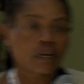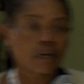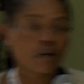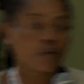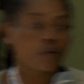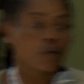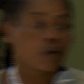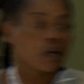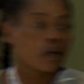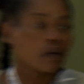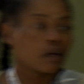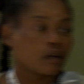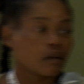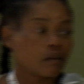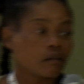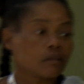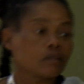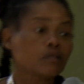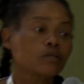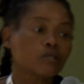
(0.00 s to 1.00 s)
were
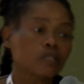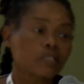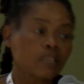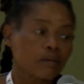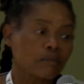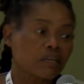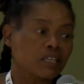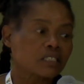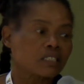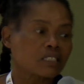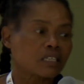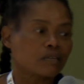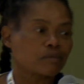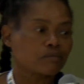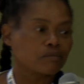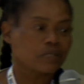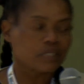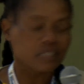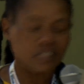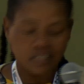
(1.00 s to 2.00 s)
to some
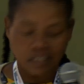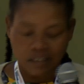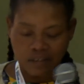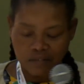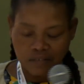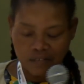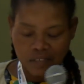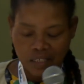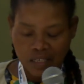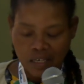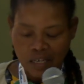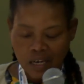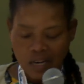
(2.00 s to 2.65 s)
extent preserved.